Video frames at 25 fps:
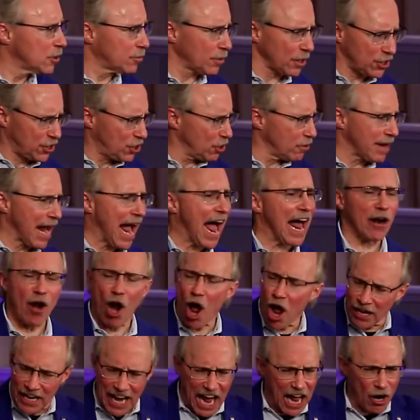It's what you got.
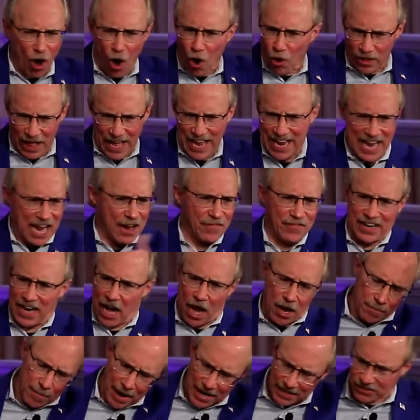Oh, I got all that
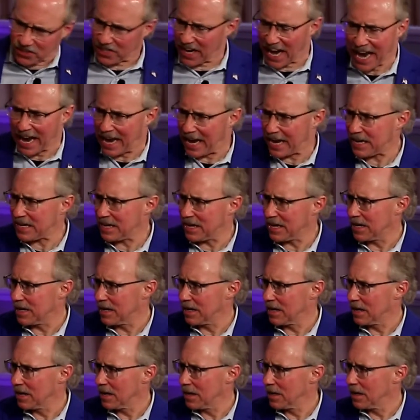heaven on my side.
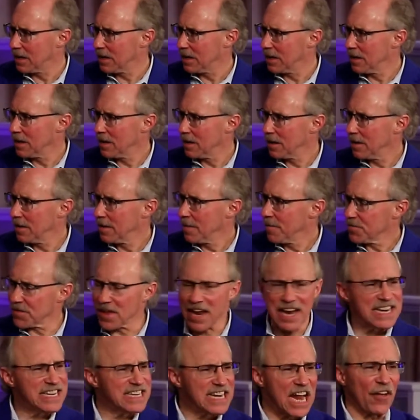
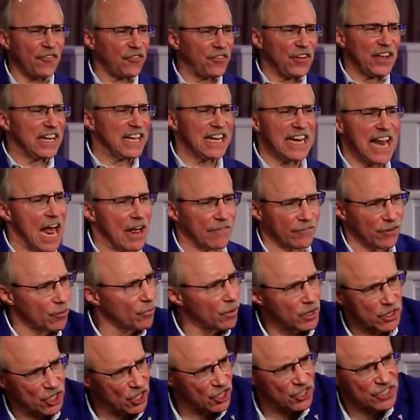There ain't nothing in
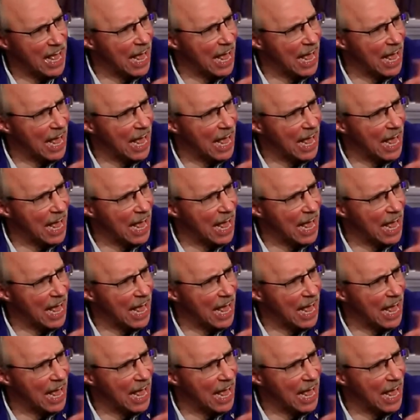heaven which